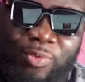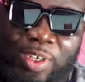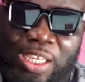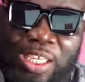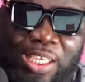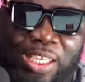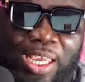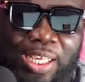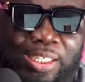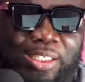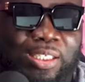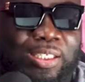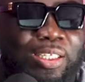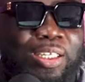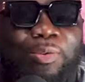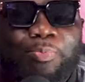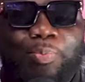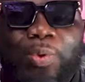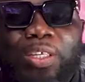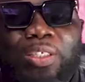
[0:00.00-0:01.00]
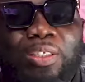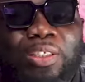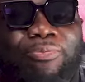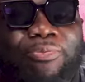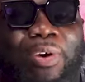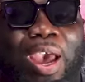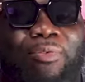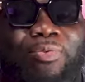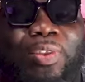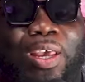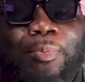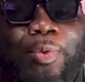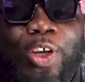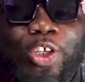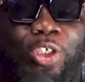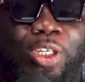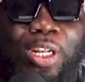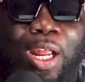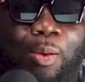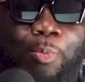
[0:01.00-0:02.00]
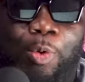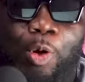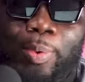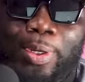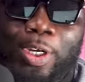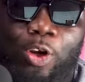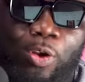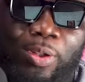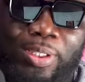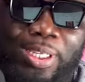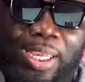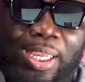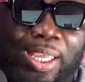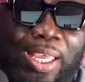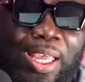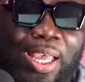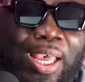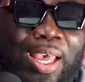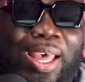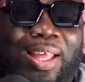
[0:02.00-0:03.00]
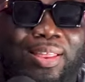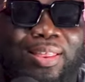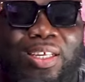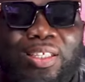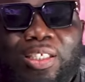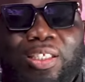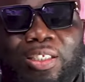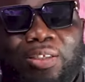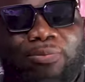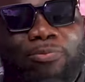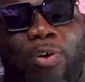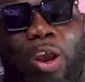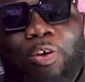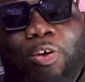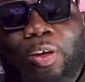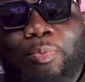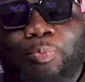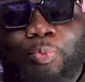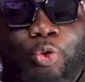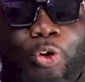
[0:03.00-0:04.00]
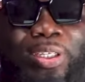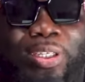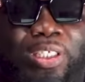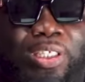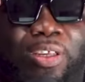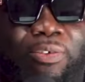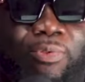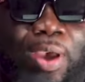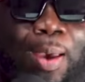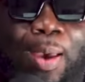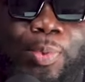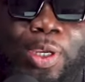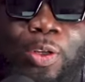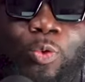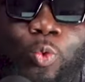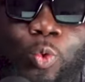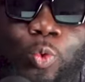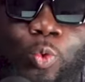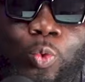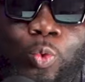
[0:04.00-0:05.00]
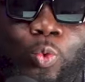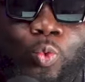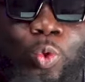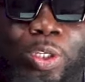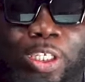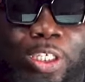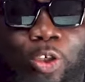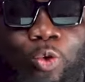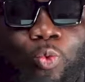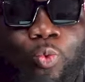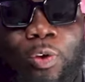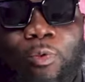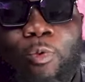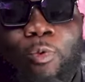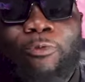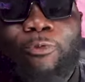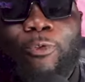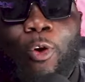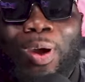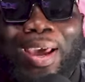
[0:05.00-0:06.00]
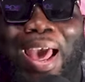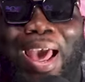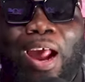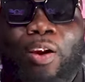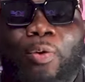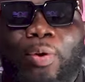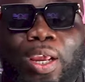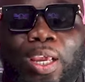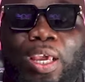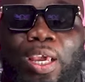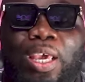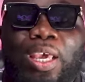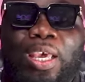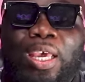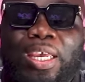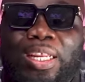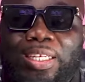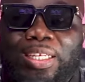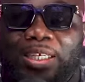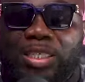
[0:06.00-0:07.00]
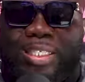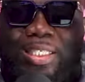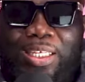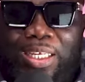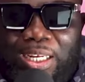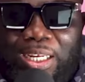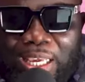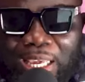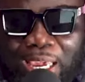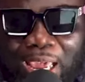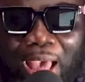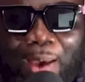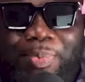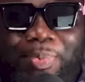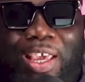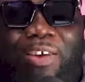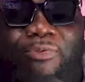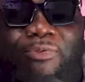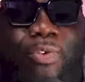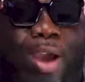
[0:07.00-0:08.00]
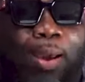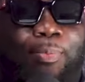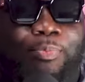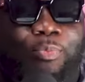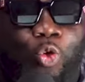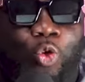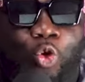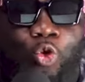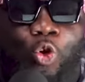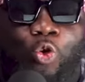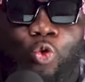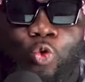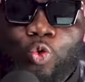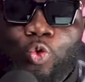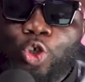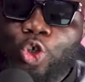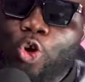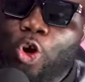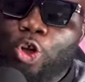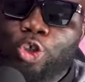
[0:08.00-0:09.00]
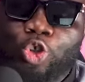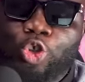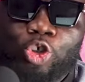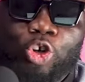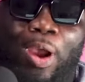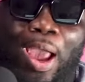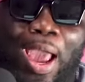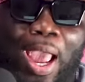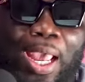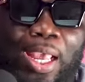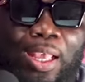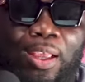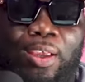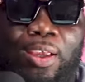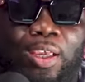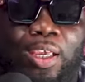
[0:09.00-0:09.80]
Yes, it means Five Dimension album and all that. And this is very impressive. I mean, we for carry in this thing in Cap Givam Odogu, you don't try.